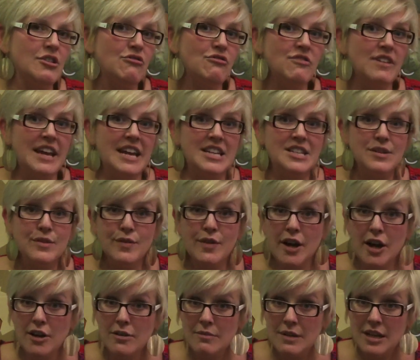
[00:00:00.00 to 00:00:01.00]
creative
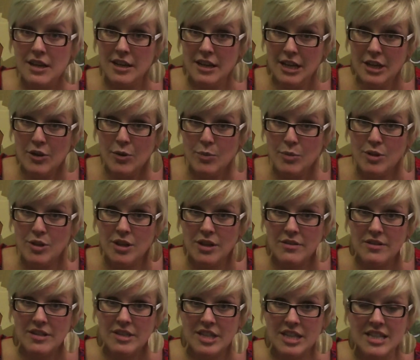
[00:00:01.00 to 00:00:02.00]
home learning
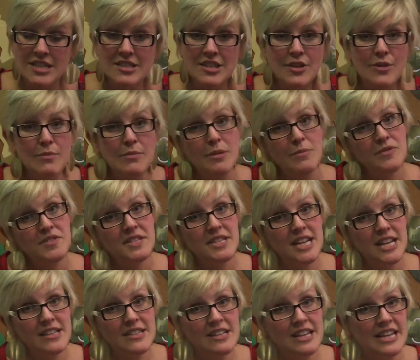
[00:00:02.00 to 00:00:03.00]
opportunities so mums and
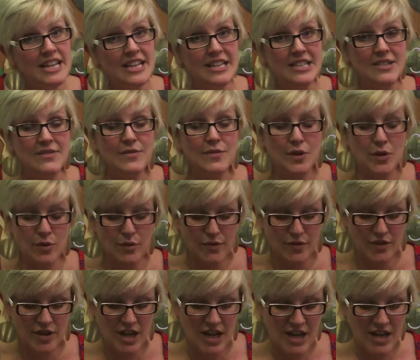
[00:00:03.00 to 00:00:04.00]
dads can get
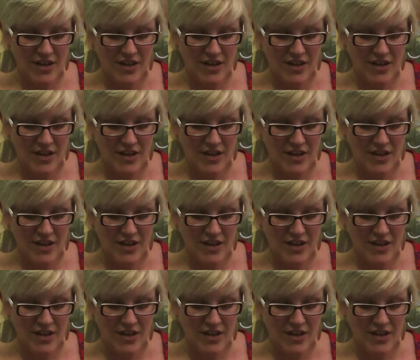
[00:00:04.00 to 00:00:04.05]
involved.